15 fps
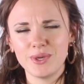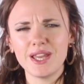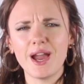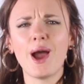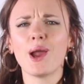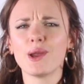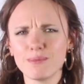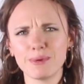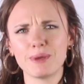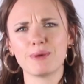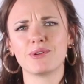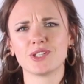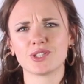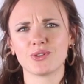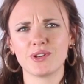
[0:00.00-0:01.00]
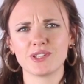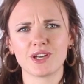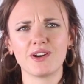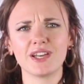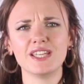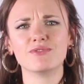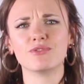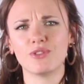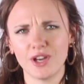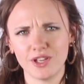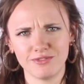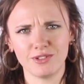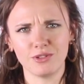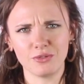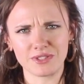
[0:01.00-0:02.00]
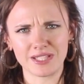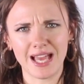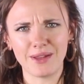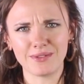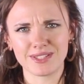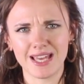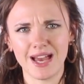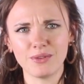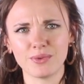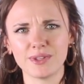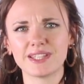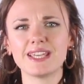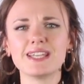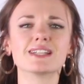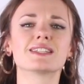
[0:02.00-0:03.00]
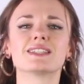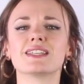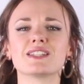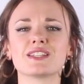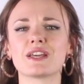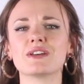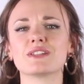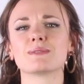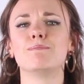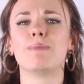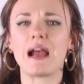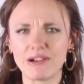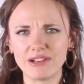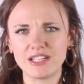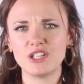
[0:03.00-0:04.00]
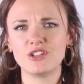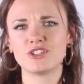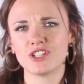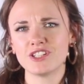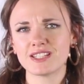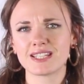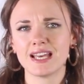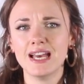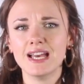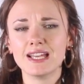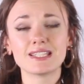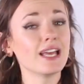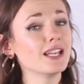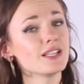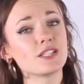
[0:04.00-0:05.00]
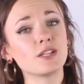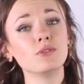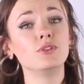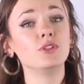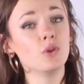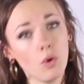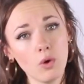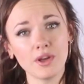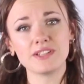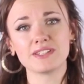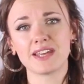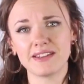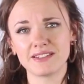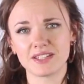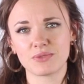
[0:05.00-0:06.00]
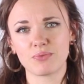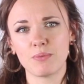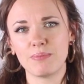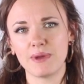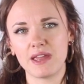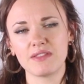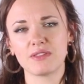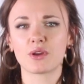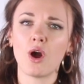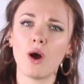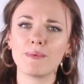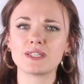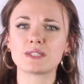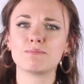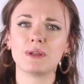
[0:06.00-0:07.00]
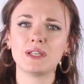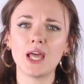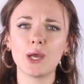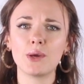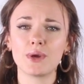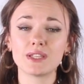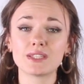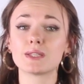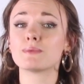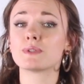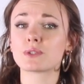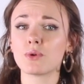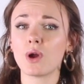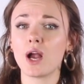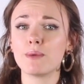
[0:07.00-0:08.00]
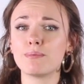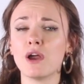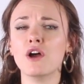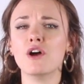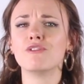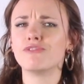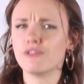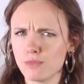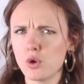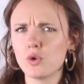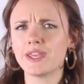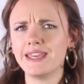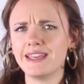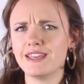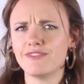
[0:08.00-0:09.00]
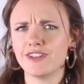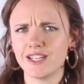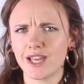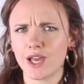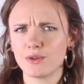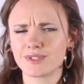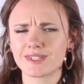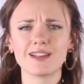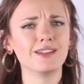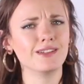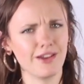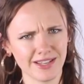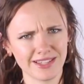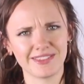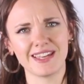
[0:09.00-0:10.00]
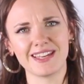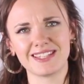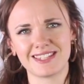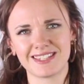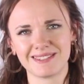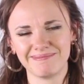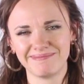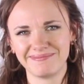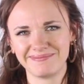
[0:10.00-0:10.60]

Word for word: We hope you enjoyed our Evil Overlords countdown with Geek Syndicate's Barry Nugent. Tell us who your contenders would be in the comments below, and subscribe for more geeky videos like this.